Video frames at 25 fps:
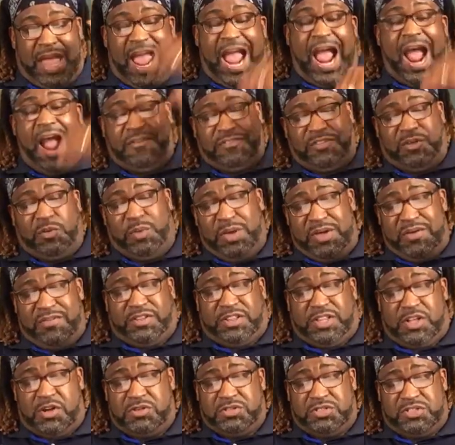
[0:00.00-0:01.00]
After we
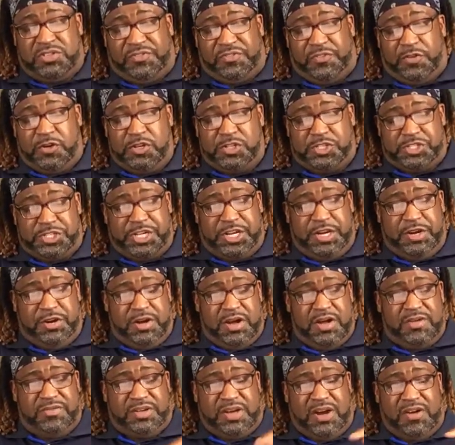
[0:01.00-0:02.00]
have closed the first
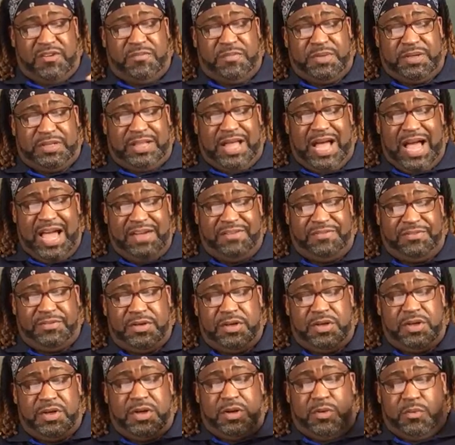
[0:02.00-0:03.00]
year of government life,
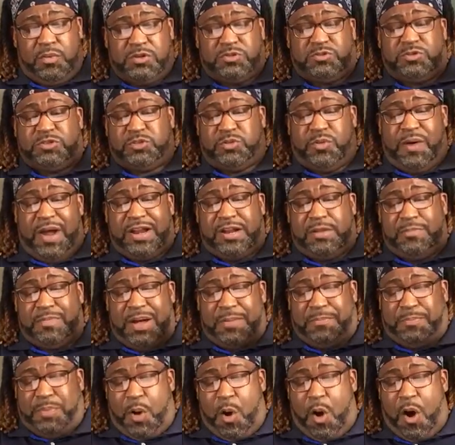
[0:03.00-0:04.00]
which was granted
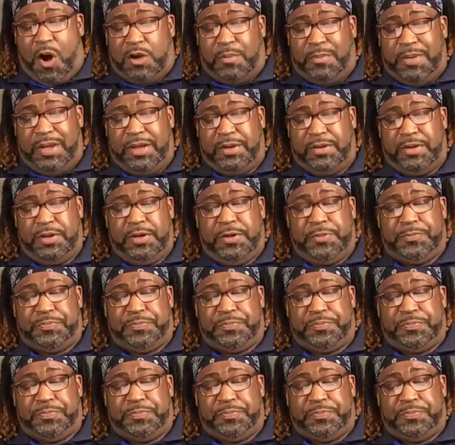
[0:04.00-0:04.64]
by Parliament,